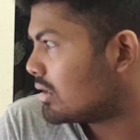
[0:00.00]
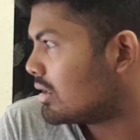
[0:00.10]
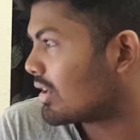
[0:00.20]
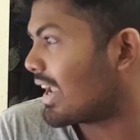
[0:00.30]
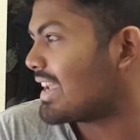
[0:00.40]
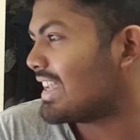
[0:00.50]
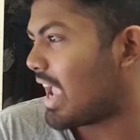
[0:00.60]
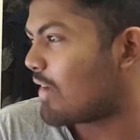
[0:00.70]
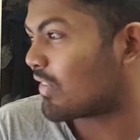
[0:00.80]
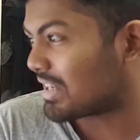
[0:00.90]
Okay,
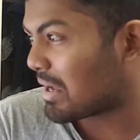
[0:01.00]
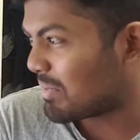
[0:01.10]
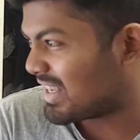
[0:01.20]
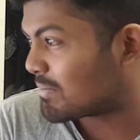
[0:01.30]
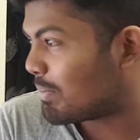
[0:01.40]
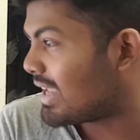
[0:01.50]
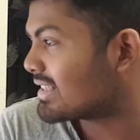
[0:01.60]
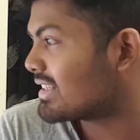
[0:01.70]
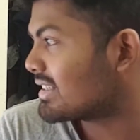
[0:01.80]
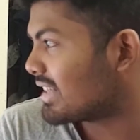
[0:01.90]
every time he
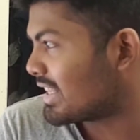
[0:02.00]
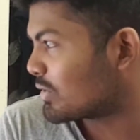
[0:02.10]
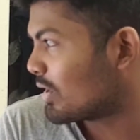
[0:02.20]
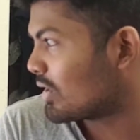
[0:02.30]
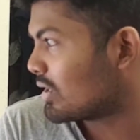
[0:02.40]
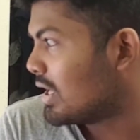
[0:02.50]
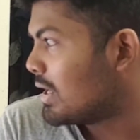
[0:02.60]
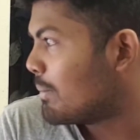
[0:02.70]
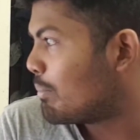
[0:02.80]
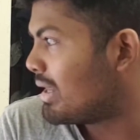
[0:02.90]
speaks, things going on.
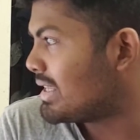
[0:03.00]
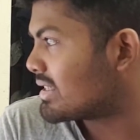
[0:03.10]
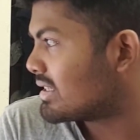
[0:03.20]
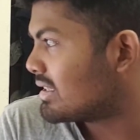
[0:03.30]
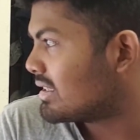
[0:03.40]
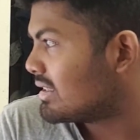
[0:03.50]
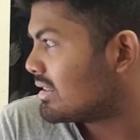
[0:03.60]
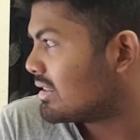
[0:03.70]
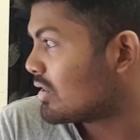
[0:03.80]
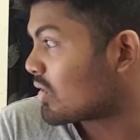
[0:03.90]
Please,
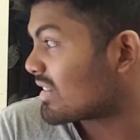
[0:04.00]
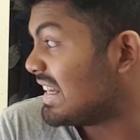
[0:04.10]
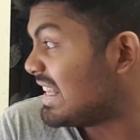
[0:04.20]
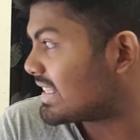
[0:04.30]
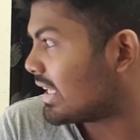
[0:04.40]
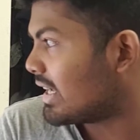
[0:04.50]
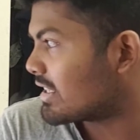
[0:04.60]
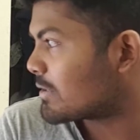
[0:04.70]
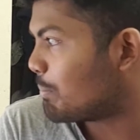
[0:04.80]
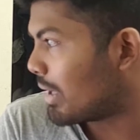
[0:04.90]
no, release her
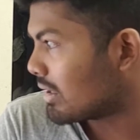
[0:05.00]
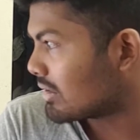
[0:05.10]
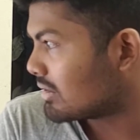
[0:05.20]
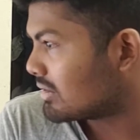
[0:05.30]
spell.